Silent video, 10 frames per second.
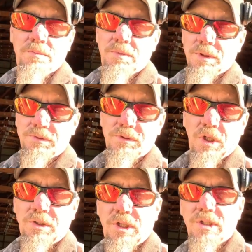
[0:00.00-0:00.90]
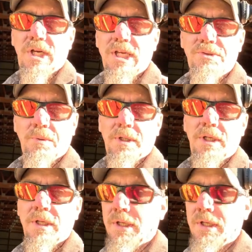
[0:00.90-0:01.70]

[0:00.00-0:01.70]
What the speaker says: We'll talk to you in the next one.